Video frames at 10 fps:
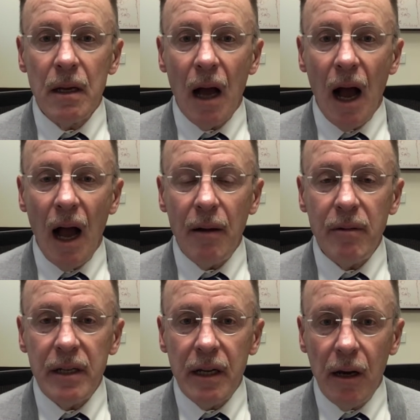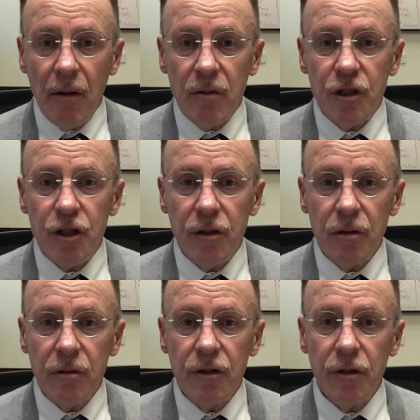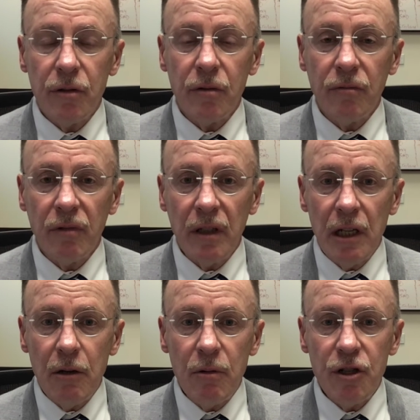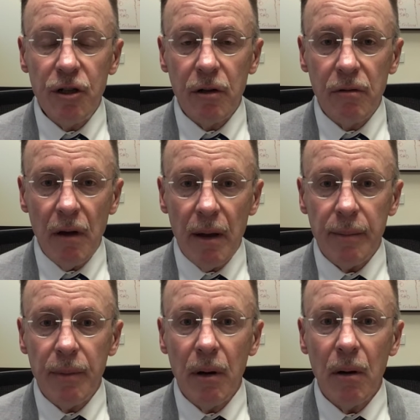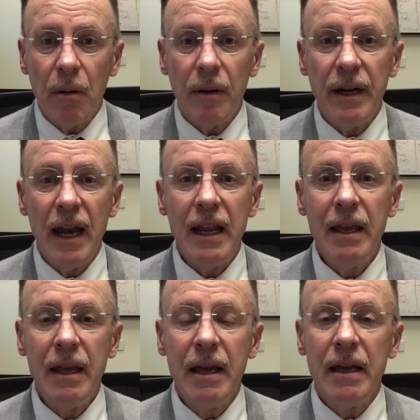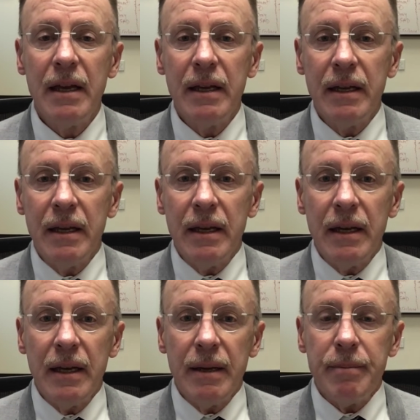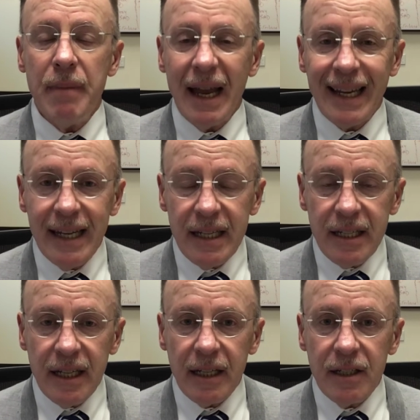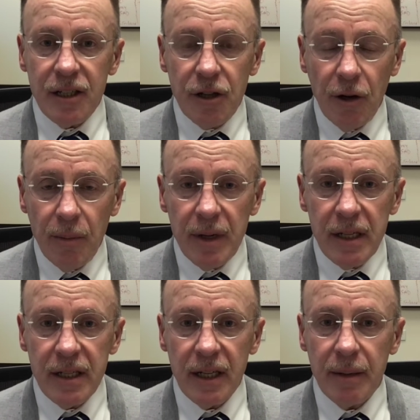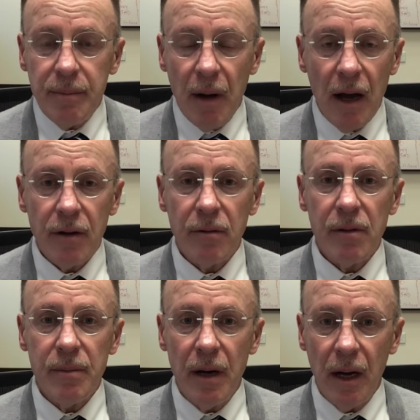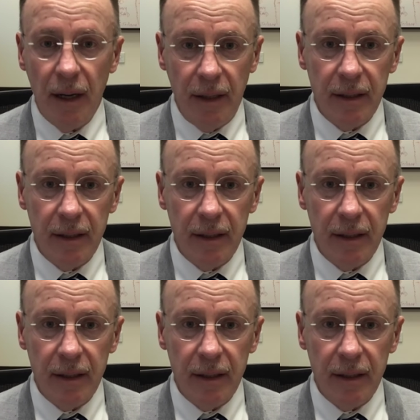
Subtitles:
I would encourage you to relinquish your grip on any mechanistic, deterministic model of the mind,